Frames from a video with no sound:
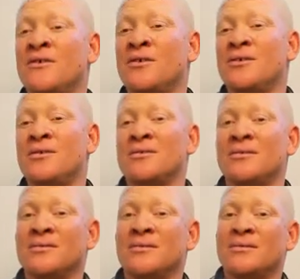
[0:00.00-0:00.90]
for
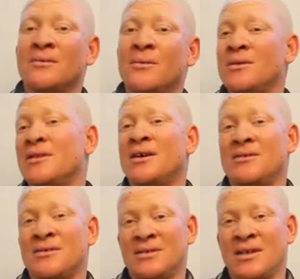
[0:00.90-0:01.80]

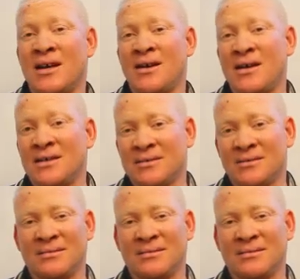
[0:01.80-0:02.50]
1,000 naira,